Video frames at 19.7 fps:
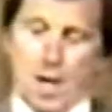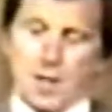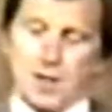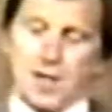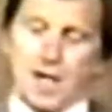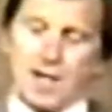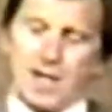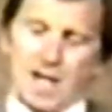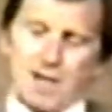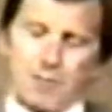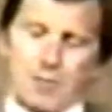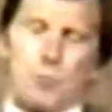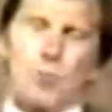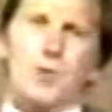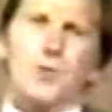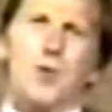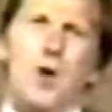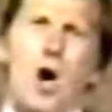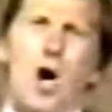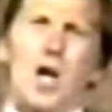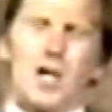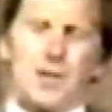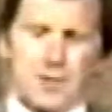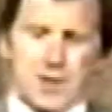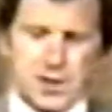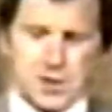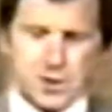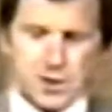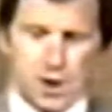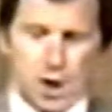Yet even with all of
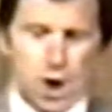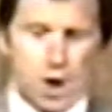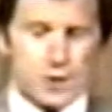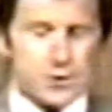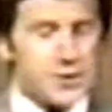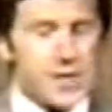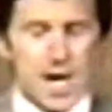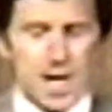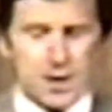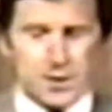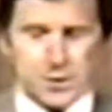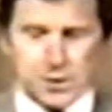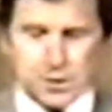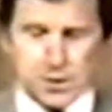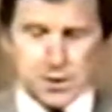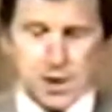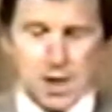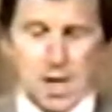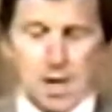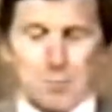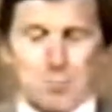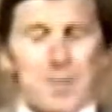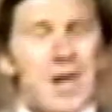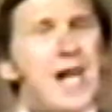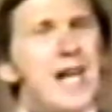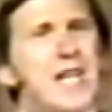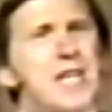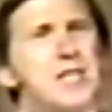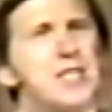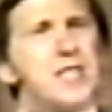these challenges,
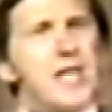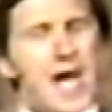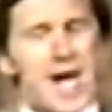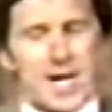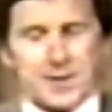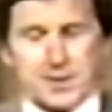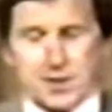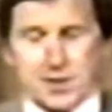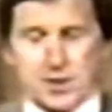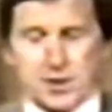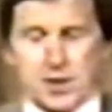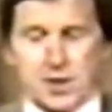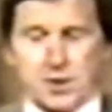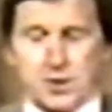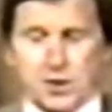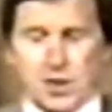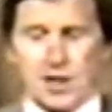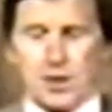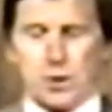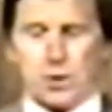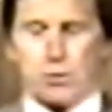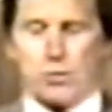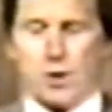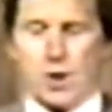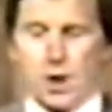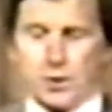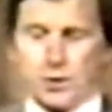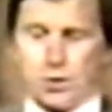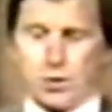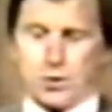many scientists continue
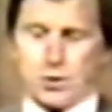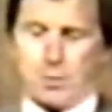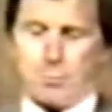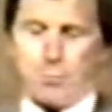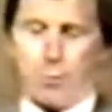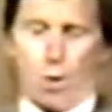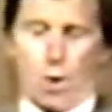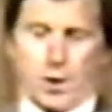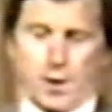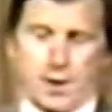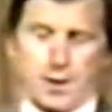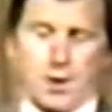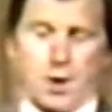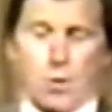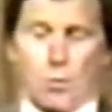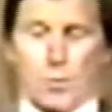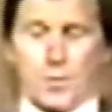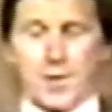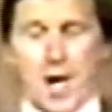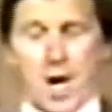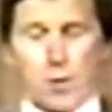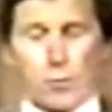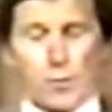to support it without